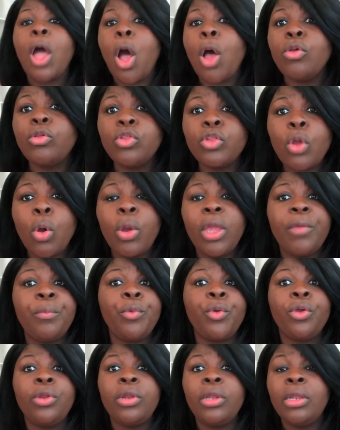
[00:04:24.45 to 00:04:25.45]
Also,
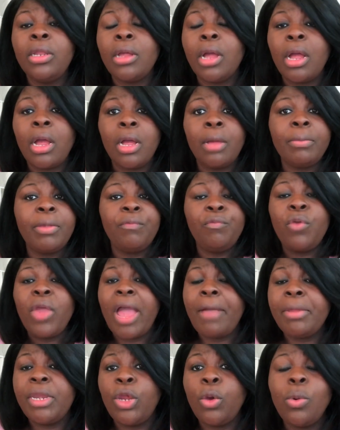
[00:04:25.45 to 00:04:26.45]
if you're um, if you
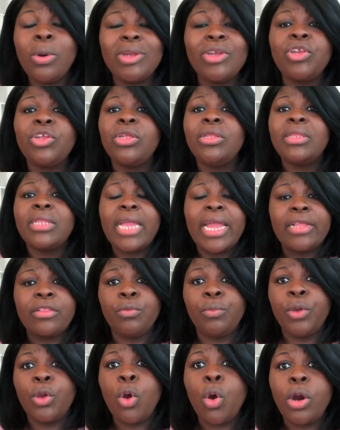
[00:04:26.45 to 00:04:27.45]
have any questions as
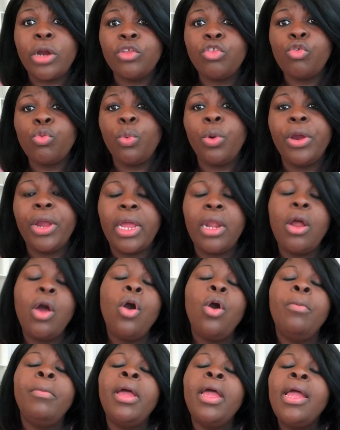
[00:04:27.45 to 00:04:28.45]
regards to work at
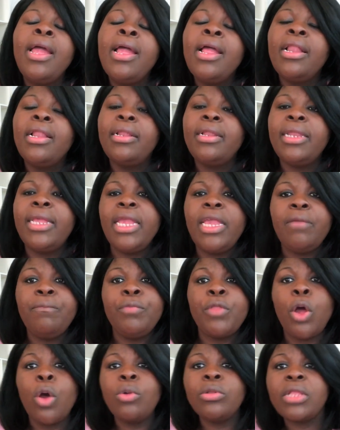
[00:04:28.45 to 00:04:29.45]
home,
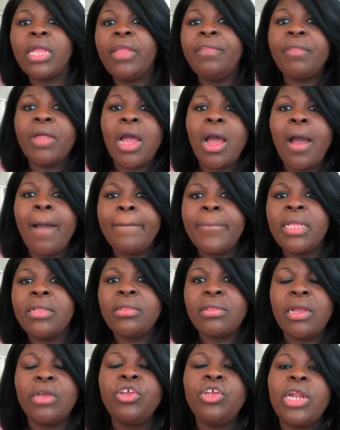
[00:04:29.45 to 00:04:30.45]
leave those in the
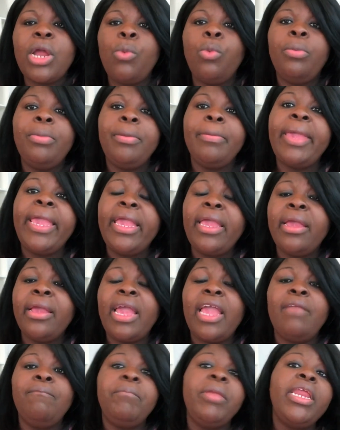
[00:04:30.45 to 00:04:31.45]
comment section. I will be
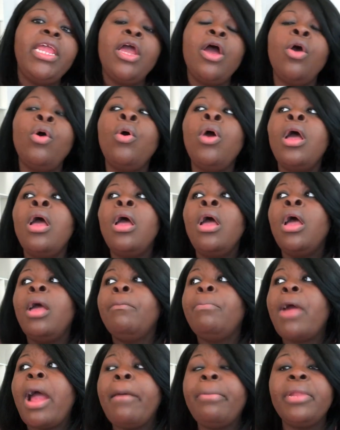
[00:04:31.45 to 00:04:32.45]
making a video
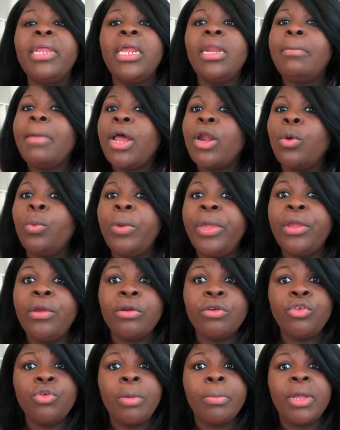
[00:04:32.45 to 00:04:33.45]
probably in about a
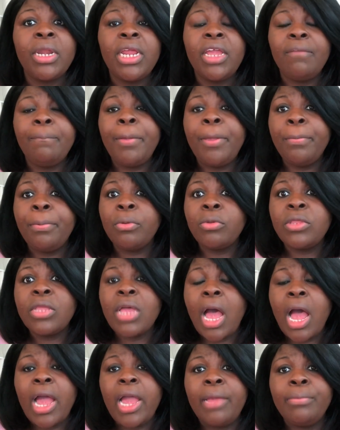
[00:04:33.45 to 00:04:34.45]
week or two. I'm going to give people
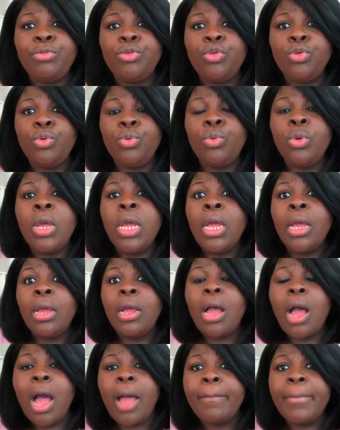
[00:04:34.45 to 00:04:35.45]
time to
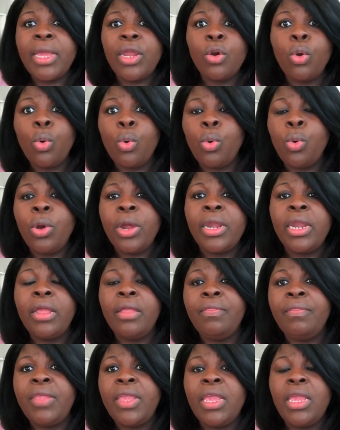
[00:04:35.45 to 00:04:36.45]
comment on
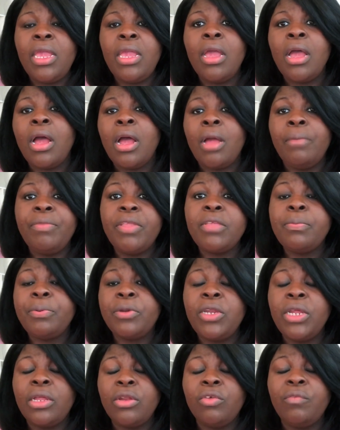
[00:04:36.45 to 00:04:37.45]
the um, this
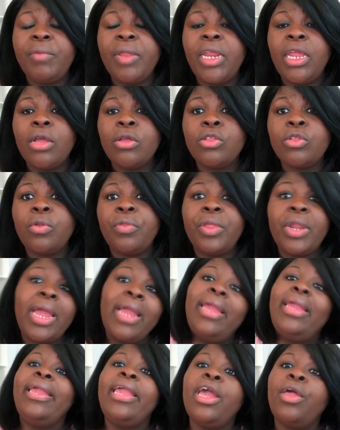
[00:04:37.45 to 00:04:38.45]
particular video so that
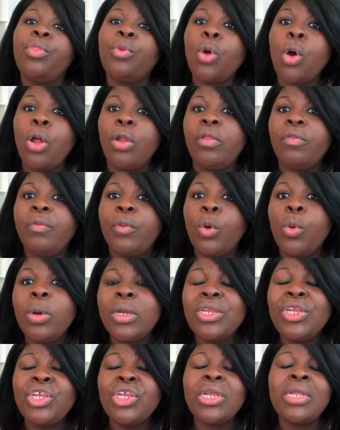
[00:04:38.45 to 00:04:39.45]
I can gather all of the
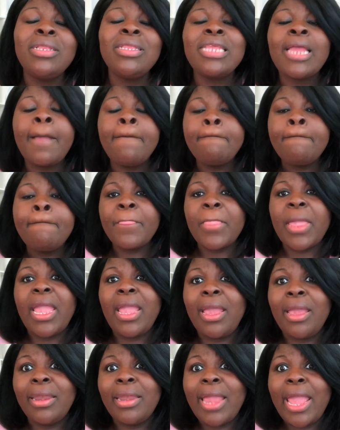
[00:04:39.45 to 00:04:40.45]
questions
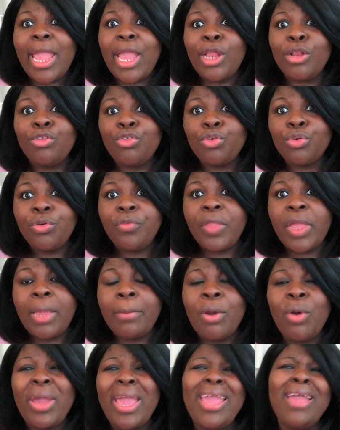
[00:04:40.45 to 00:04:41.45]
and answer
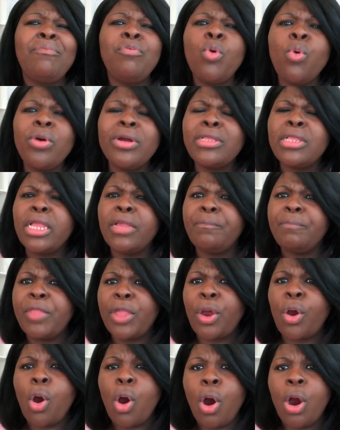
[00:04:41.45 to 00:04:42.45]
them. Okay, of course, if
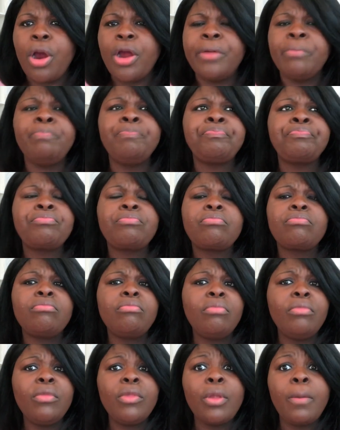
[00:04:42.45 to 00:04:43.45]
there are
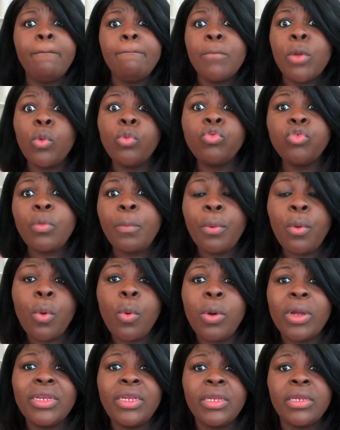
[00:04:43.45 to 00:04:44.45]
multiple
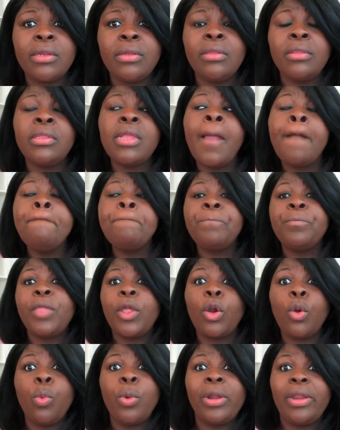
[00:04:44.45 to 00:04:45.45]
questions
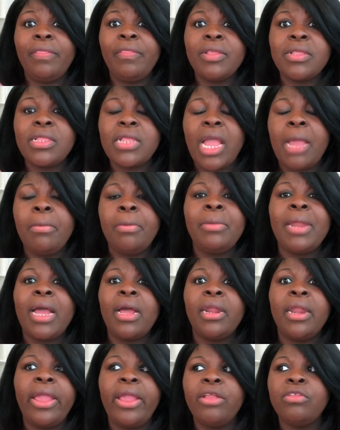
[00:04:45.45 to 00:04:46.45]
that are one and the same. I'm
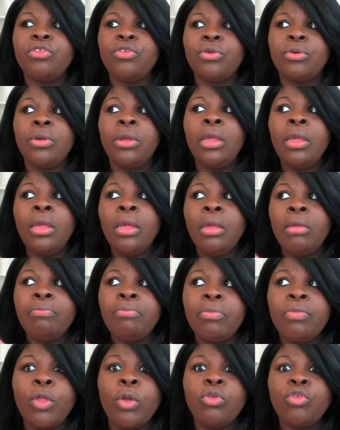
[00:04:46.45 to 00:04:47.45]
not going to answer
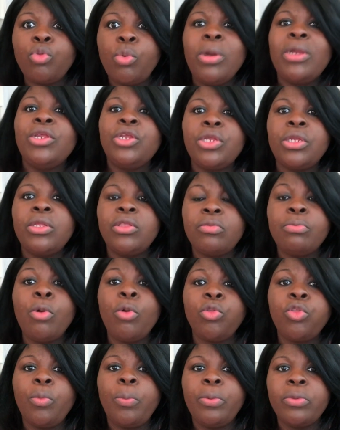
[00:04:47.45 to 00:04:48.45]
those questions
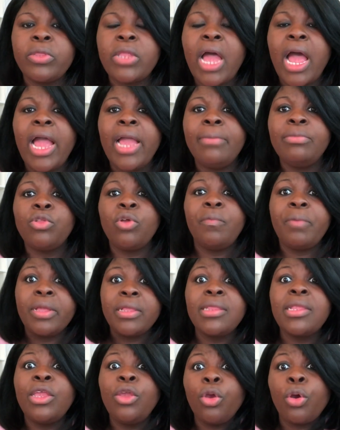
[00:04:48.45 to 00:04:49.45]
multiple times. So if
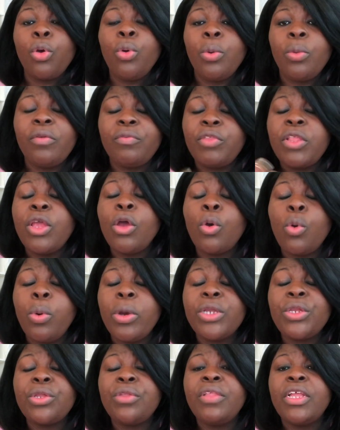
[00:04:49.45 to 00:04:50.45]
I see your see a
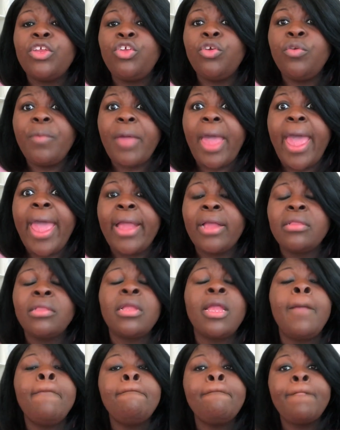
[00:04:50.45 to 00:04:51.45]
question that you've
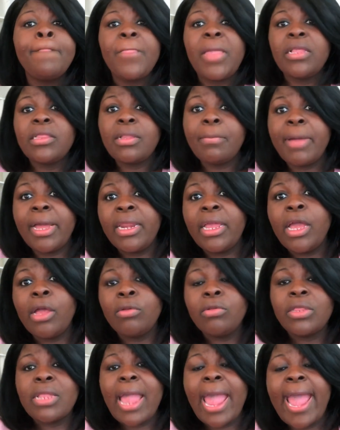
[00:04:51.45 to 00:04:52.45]
asked that somebody
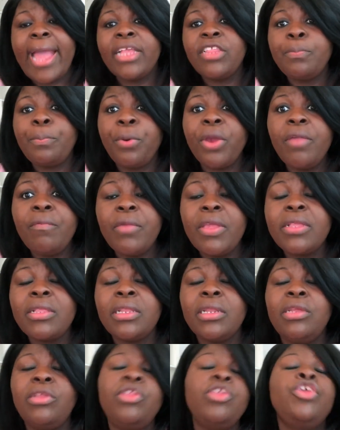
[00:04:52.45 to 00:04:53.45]
else asked
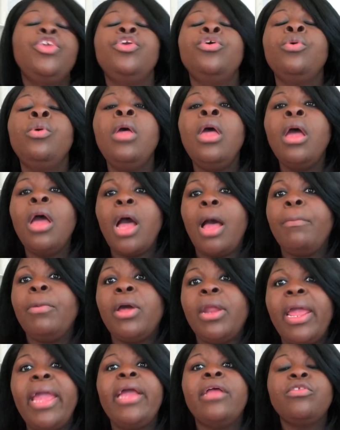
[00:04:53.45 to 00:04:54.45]
previously to you, I'm
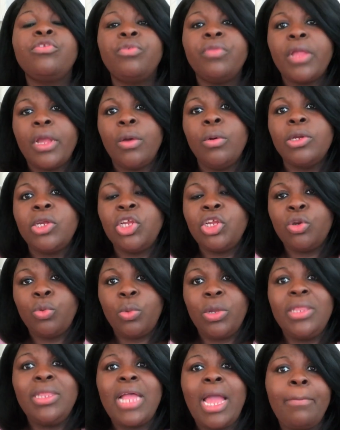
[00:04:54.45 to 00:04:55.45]
going to answer that
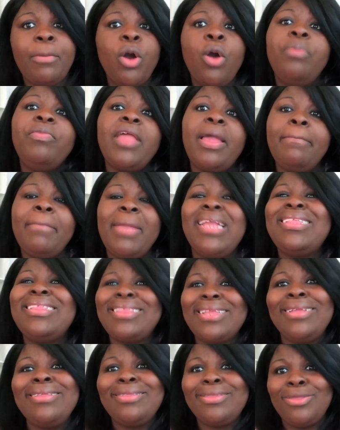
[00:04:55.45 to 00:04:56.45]
question one time. I hope that makes
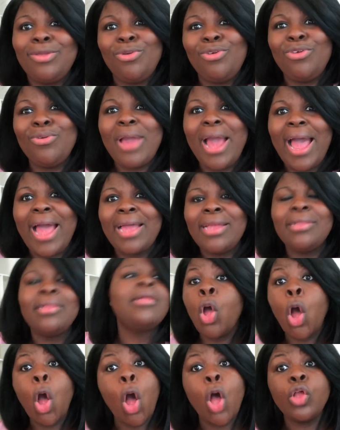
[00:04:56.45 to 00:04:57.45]
sense to you guys.
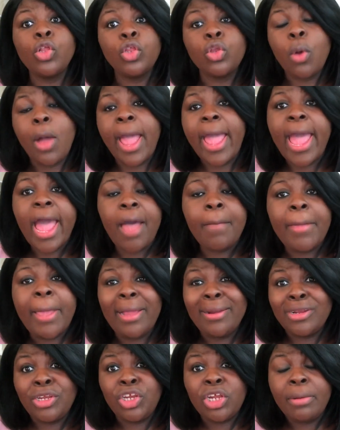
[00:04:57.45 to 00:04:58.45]
Also, I have
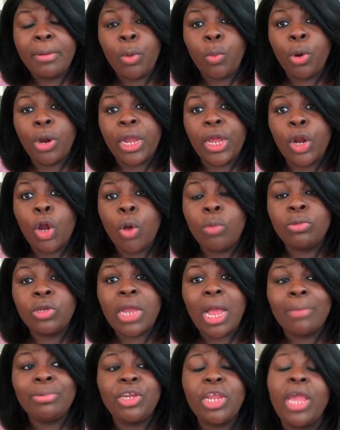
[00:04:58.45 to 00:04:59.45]
a legitimate work at home
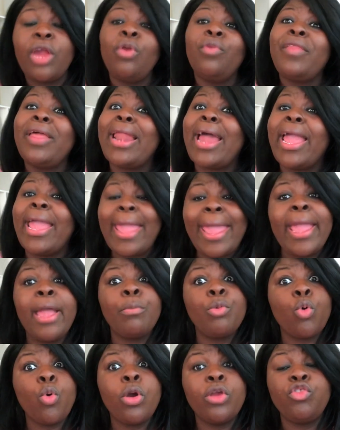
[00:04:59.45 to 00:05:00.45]
job channel that I
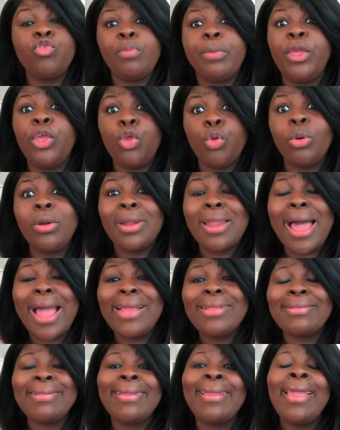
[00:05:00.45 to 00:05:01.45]
am going to be
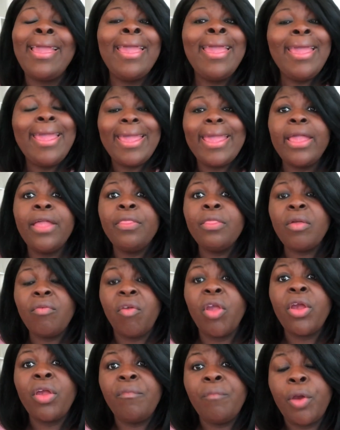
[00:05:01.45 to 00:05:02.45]
utilizing in the
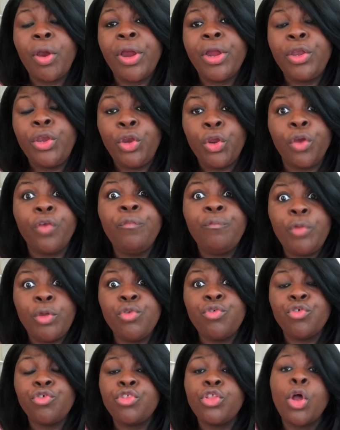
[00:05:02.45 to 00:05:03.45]
very, very near
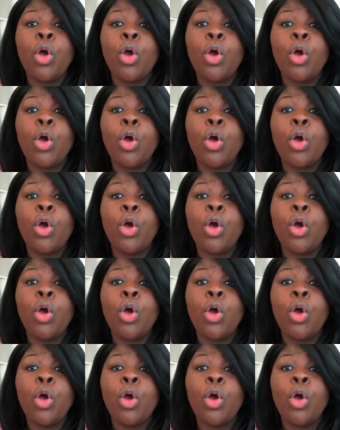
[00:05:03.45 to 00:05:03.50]
future.